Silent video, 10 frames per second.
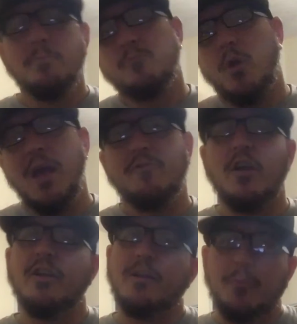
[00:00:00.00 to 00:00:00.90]

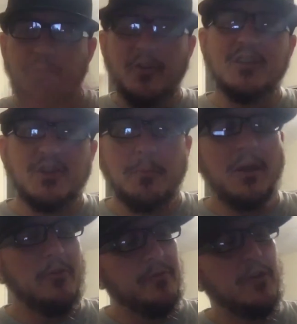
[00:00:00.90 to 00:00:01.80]
whatever, and then we finish the
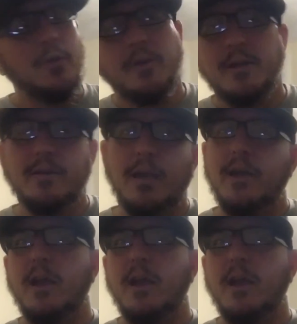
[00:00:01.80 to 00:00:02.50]
beer review and